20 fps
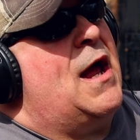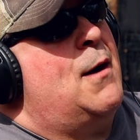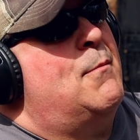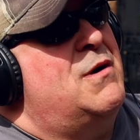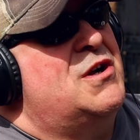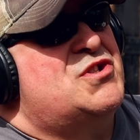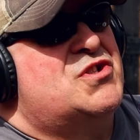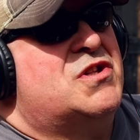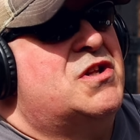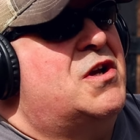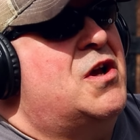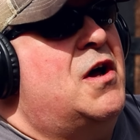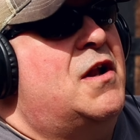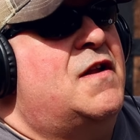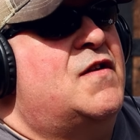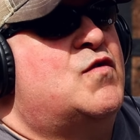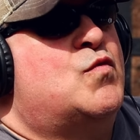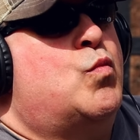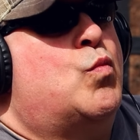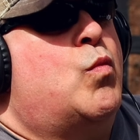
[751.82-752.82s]
how much the gun
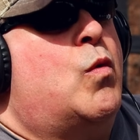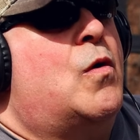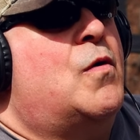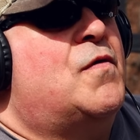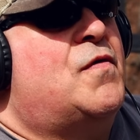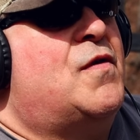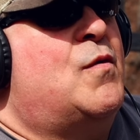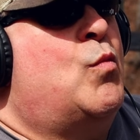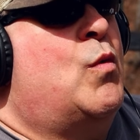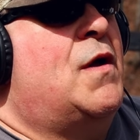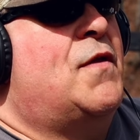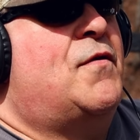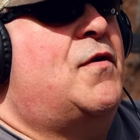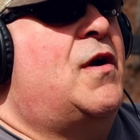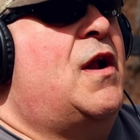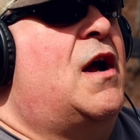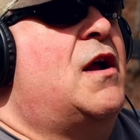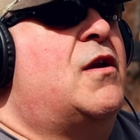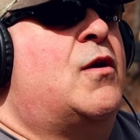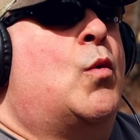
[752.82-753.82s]
is worth and whether
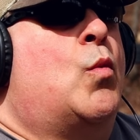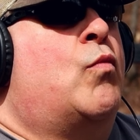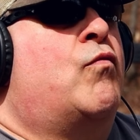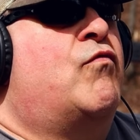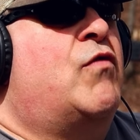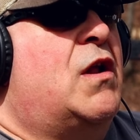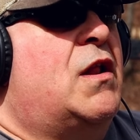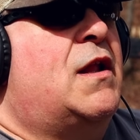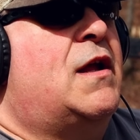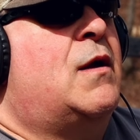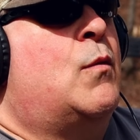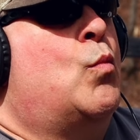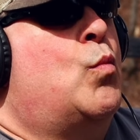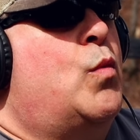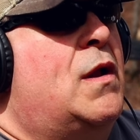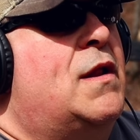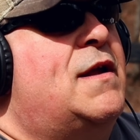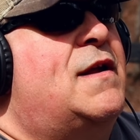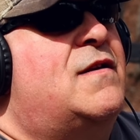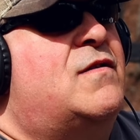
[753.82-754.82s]
or not you're
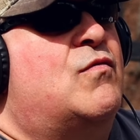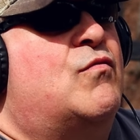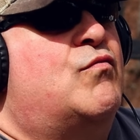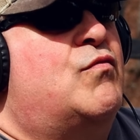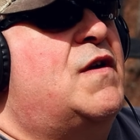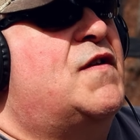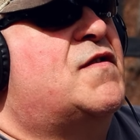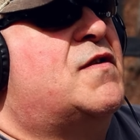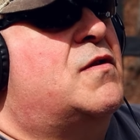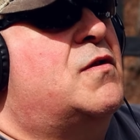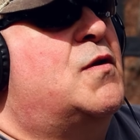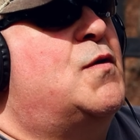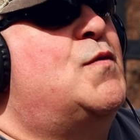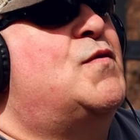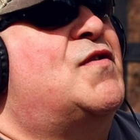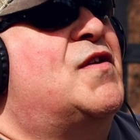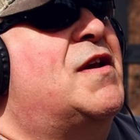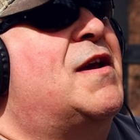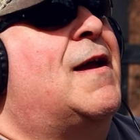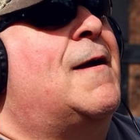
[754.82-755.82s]
willing to risk
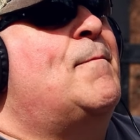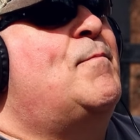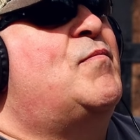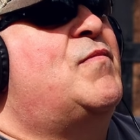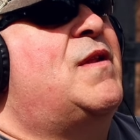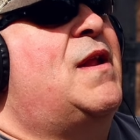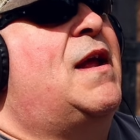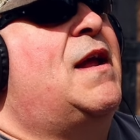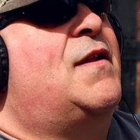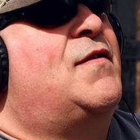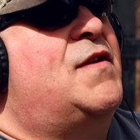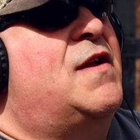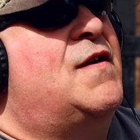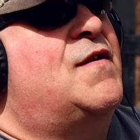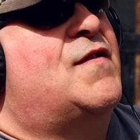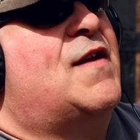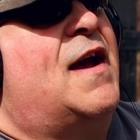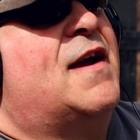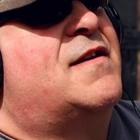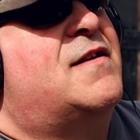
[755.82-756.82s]
losing it in
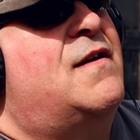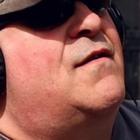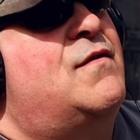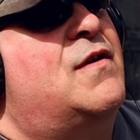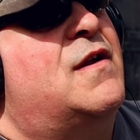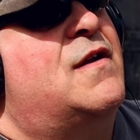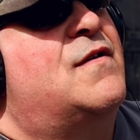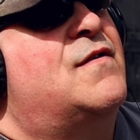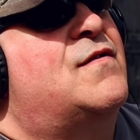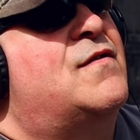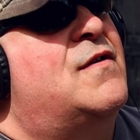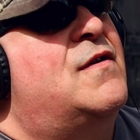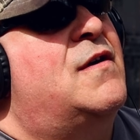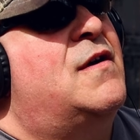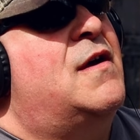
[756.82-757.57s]
these activities?